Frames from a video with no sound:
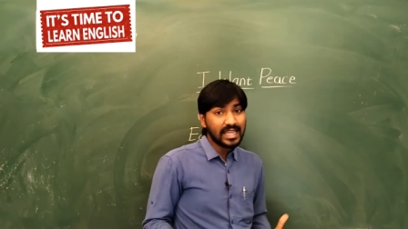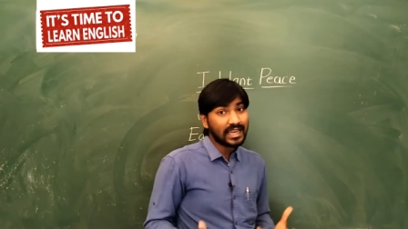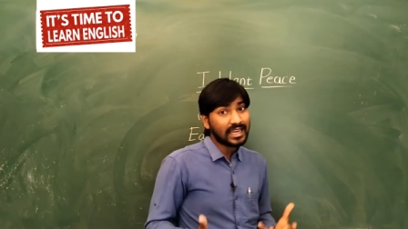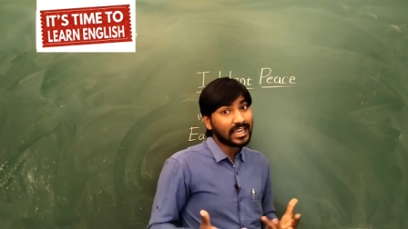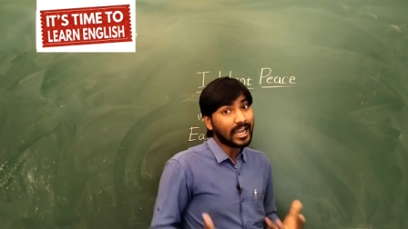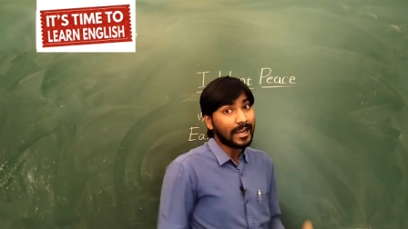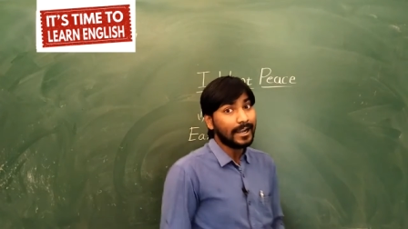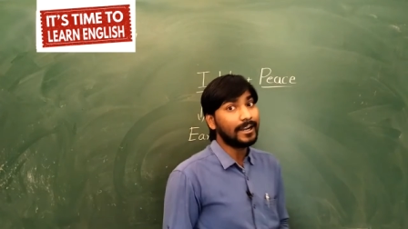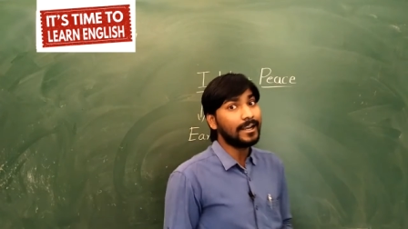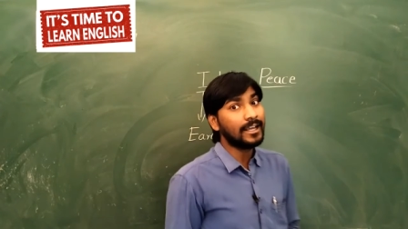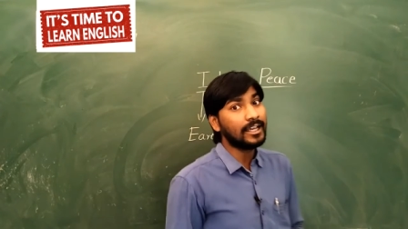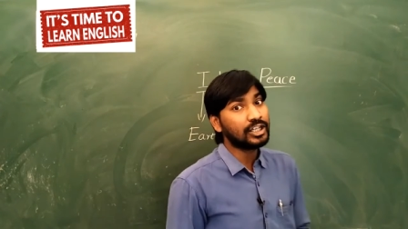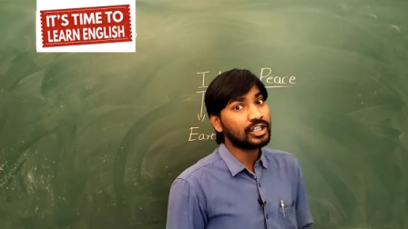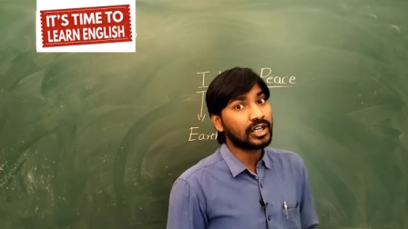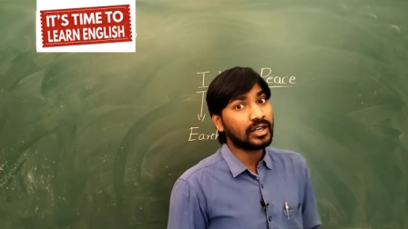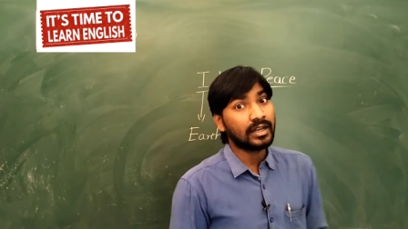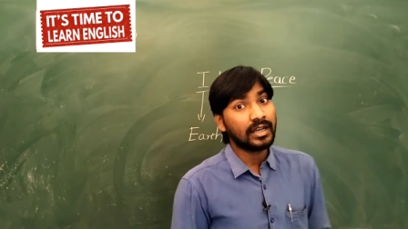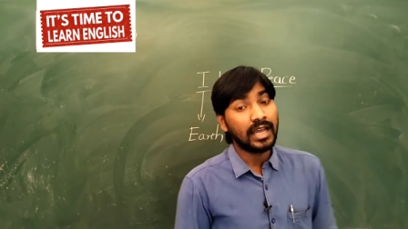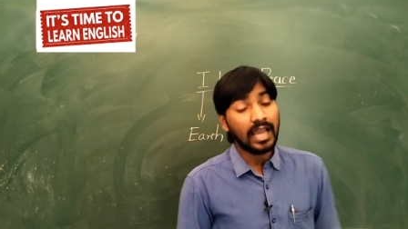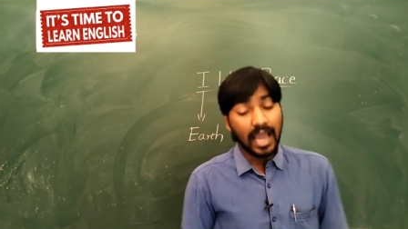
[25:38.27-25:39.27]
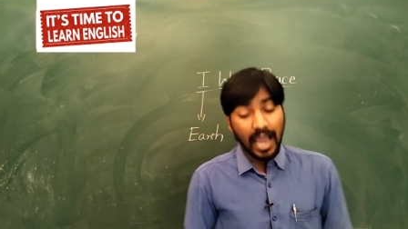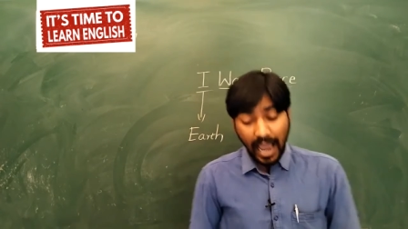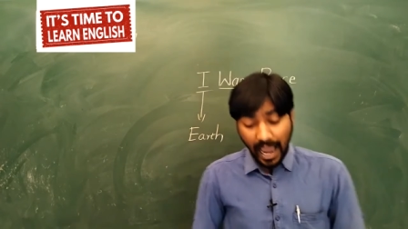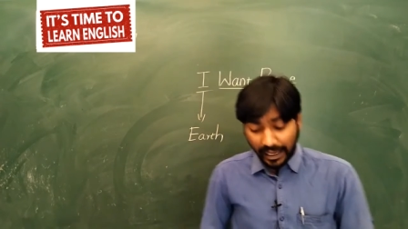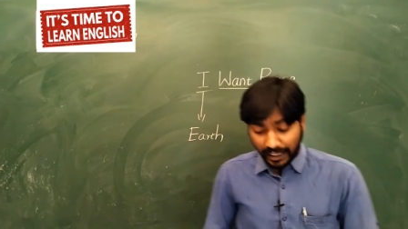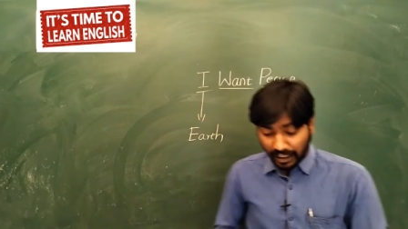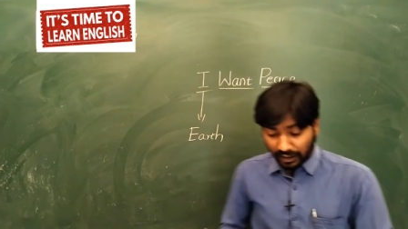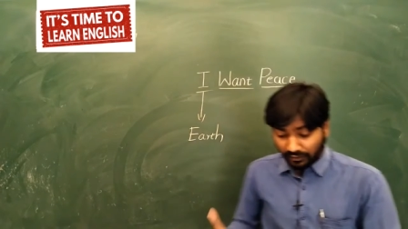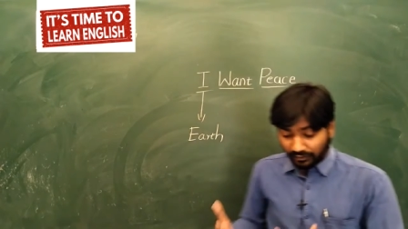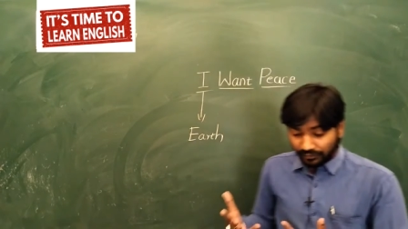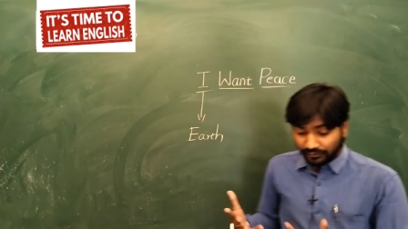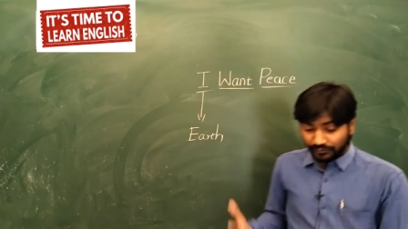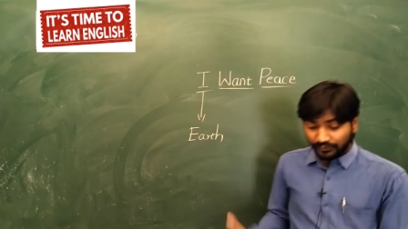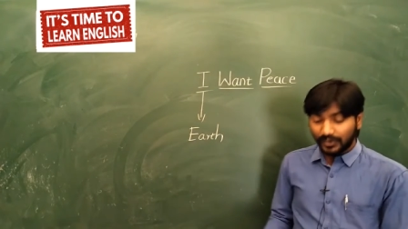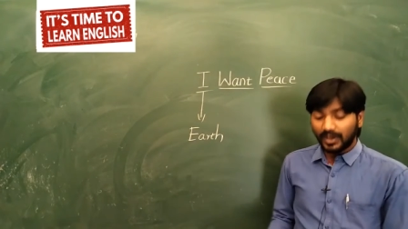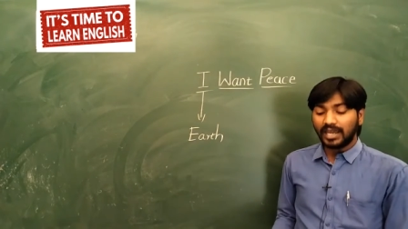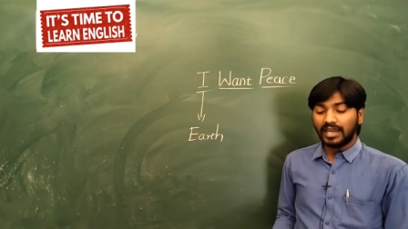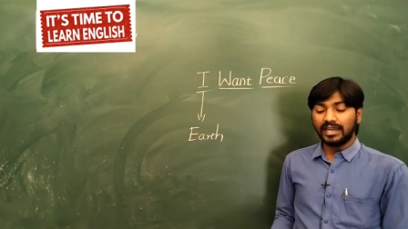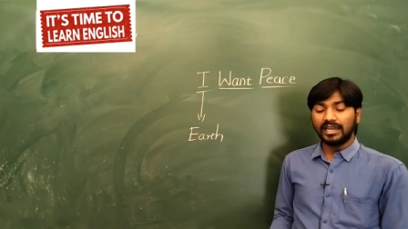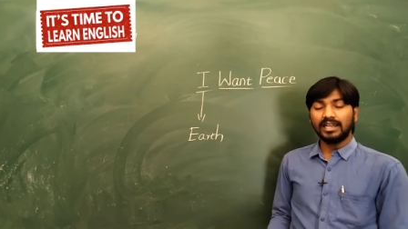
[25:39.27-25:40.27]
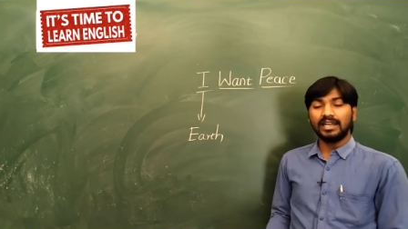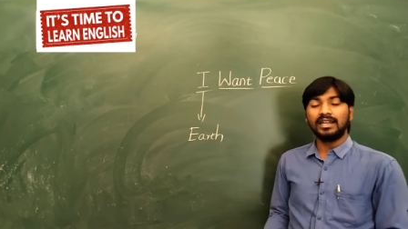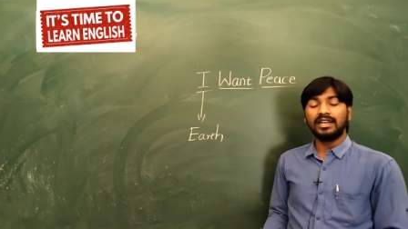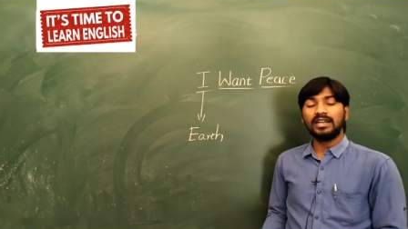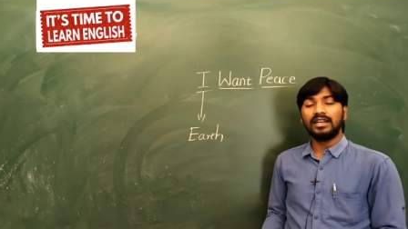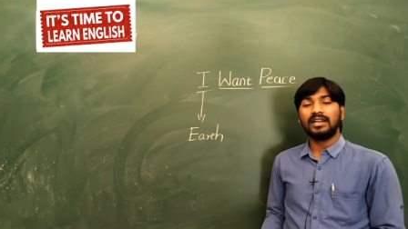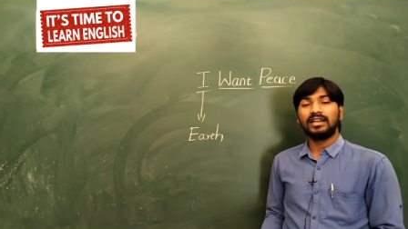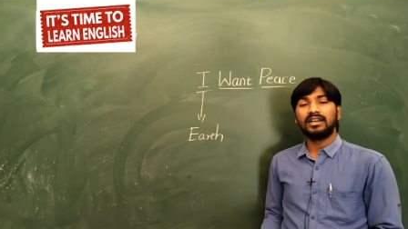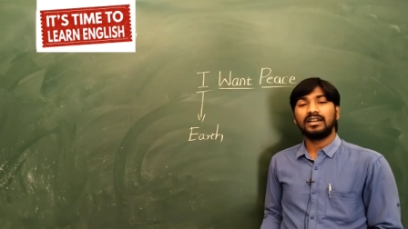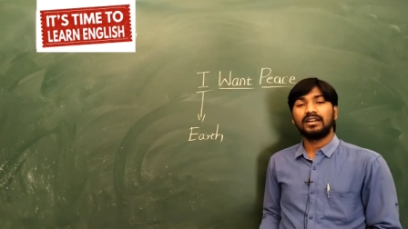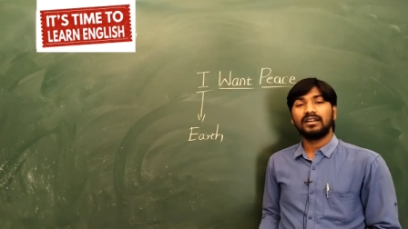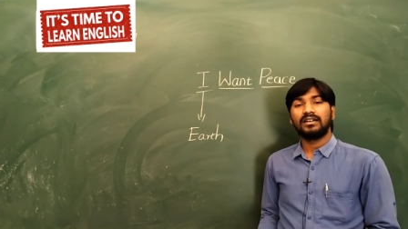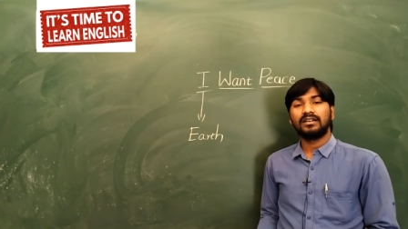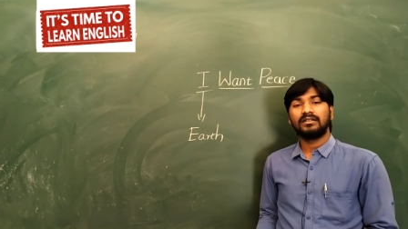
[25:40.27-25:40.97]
their condition. I can feel